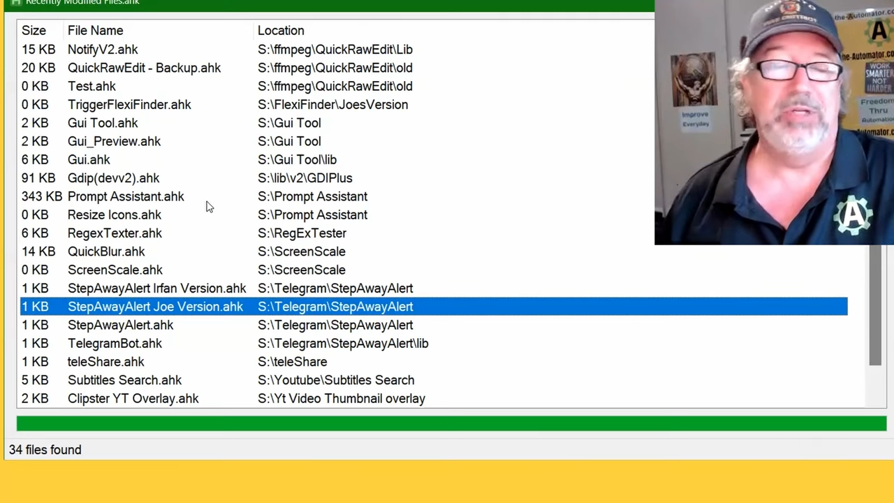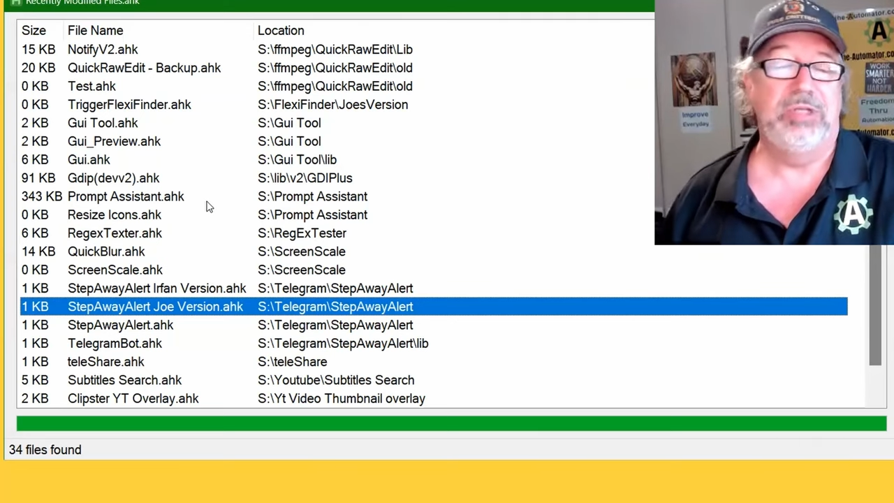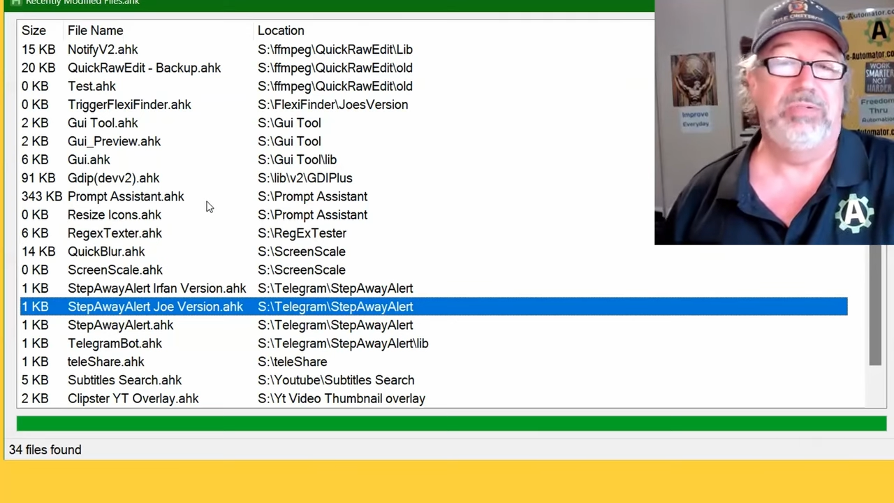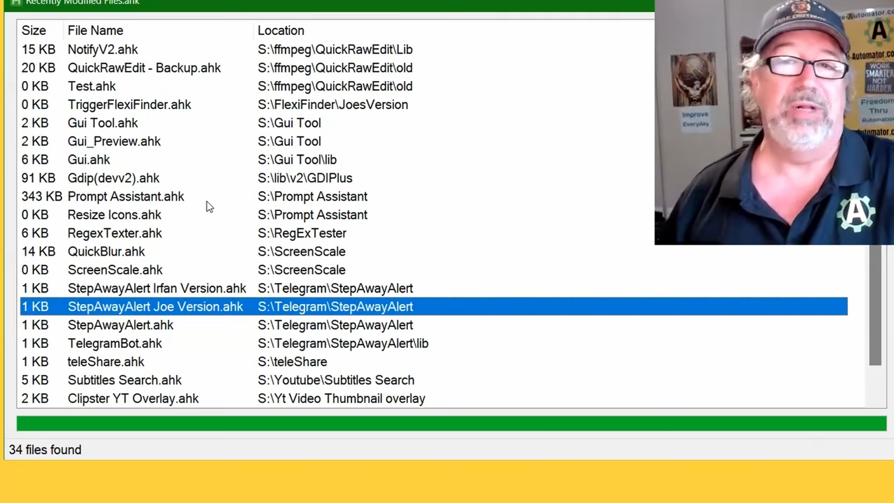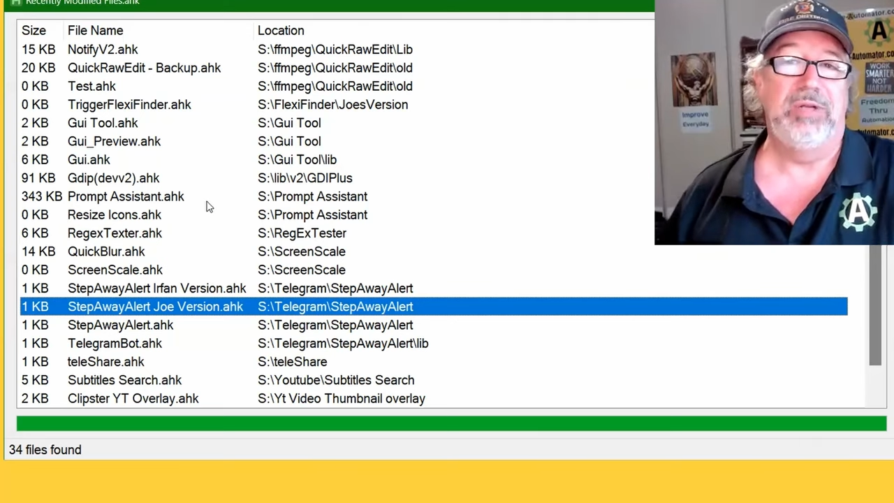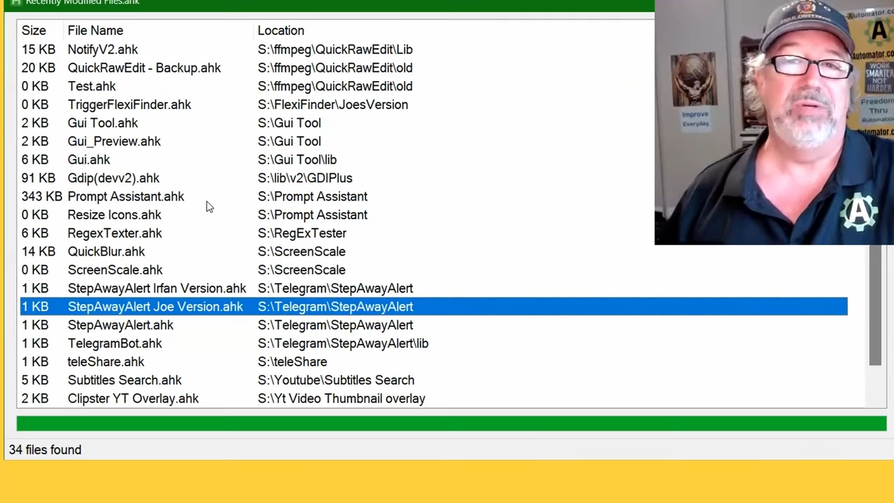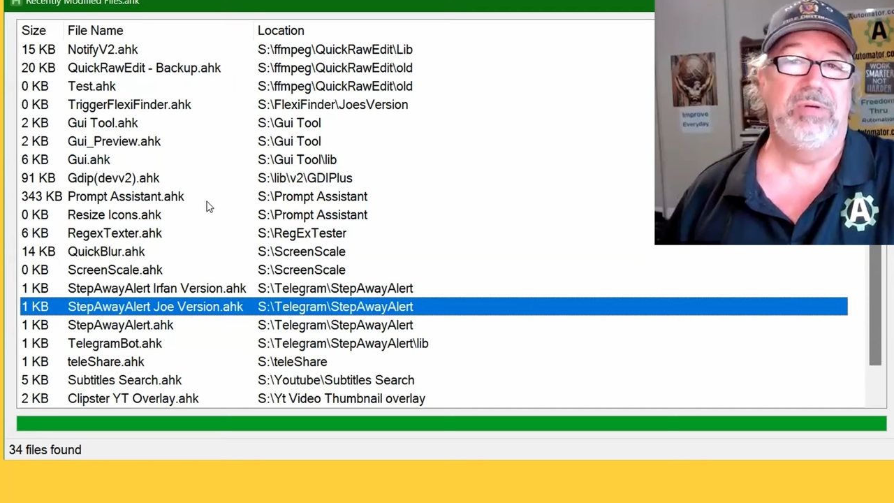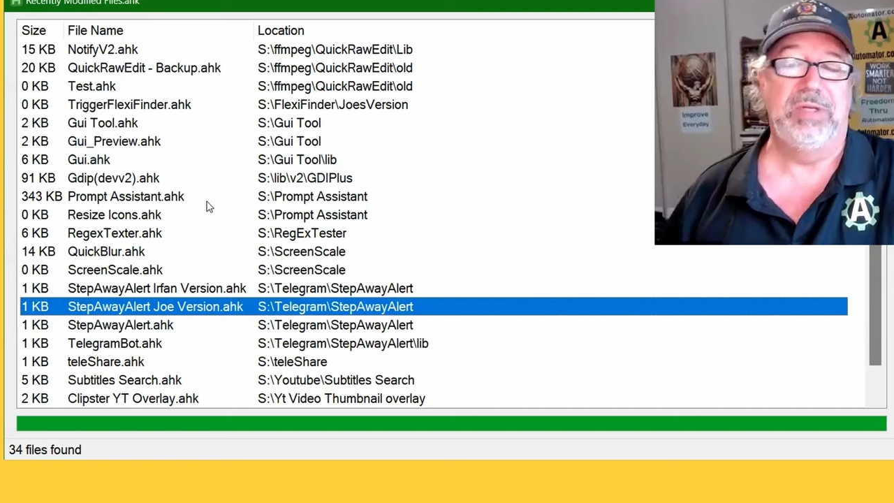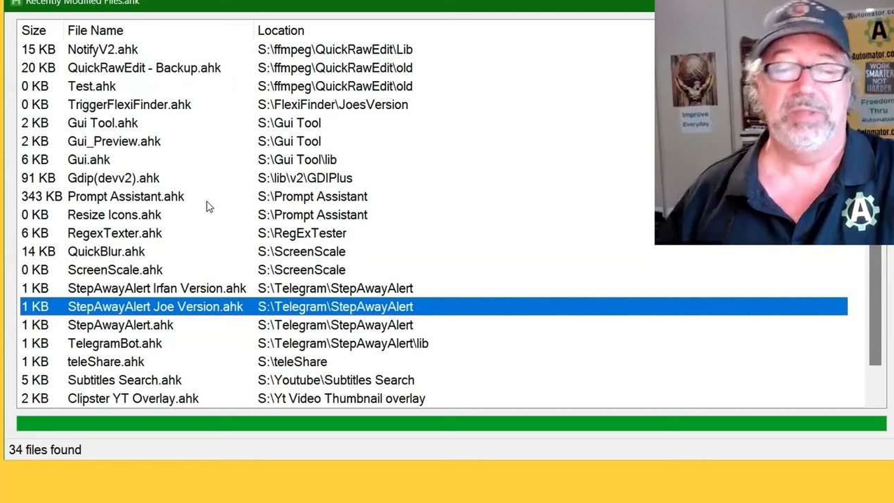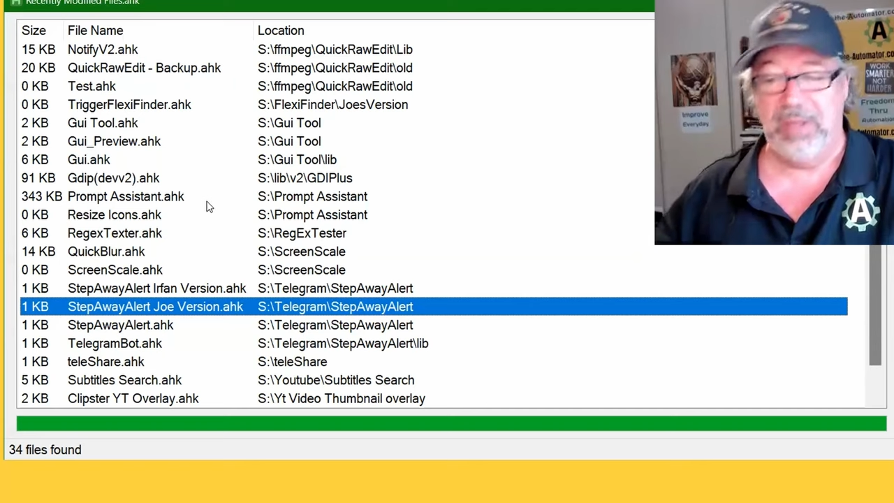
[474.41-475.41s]
which is really
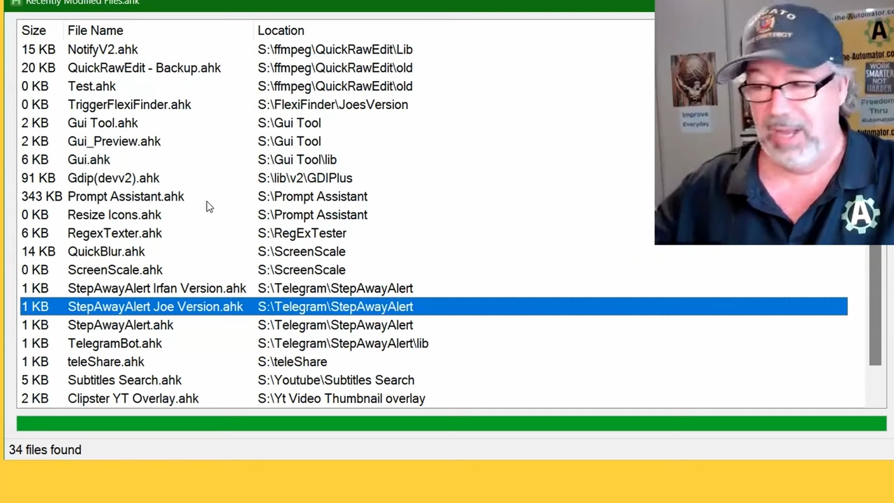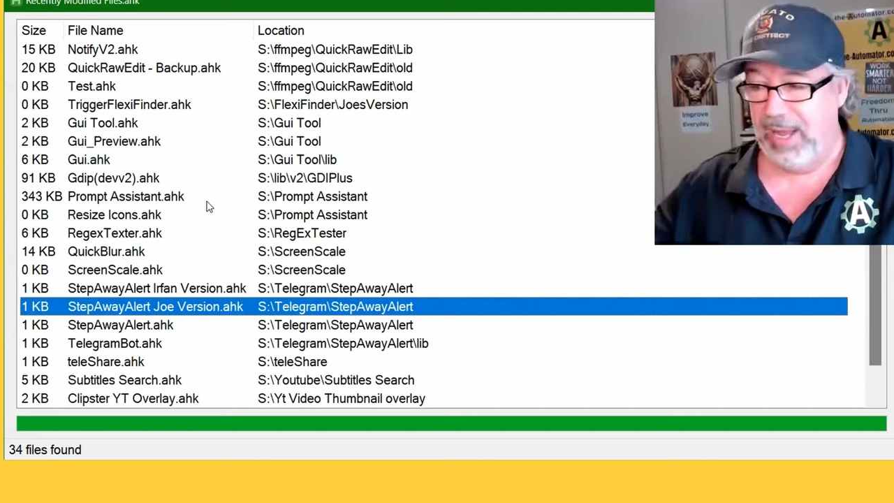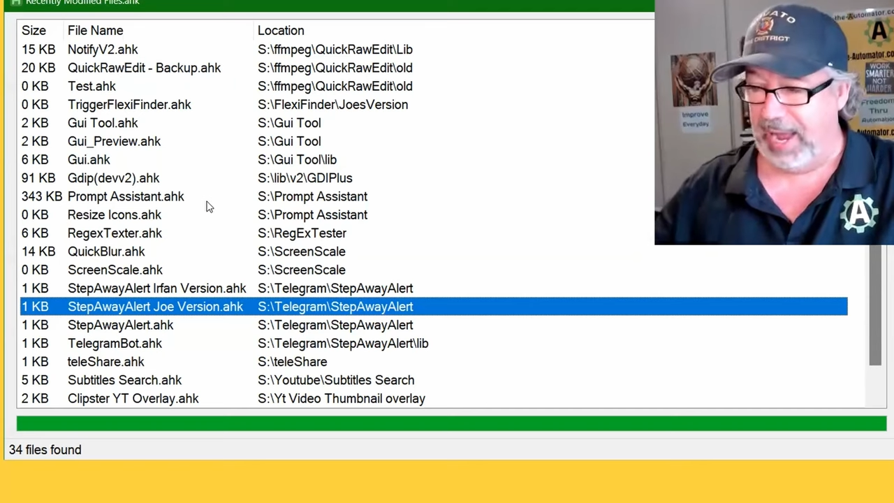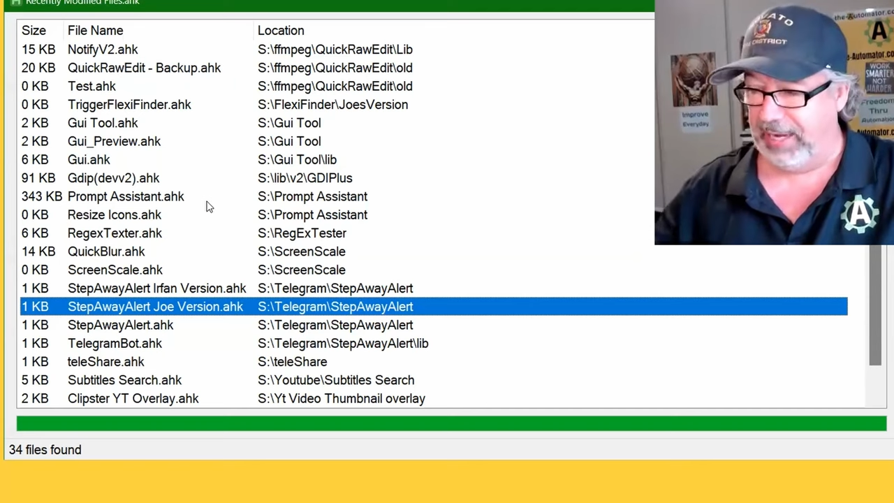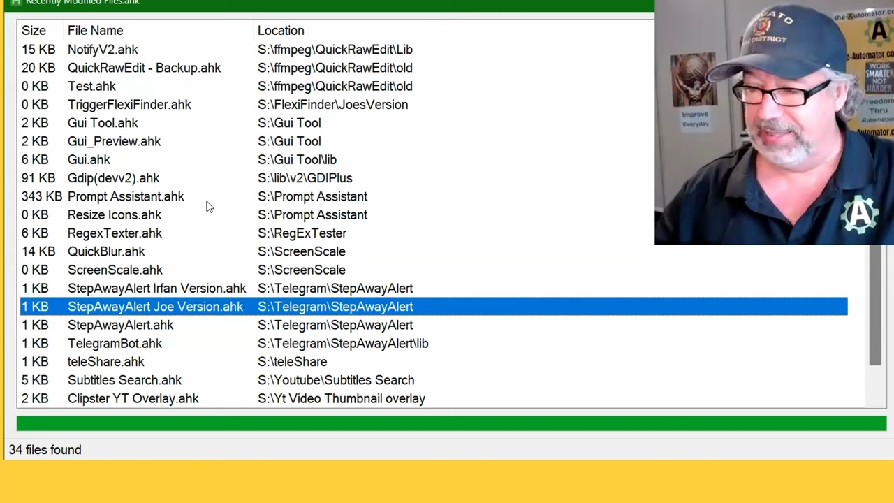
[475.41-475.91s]
cool because I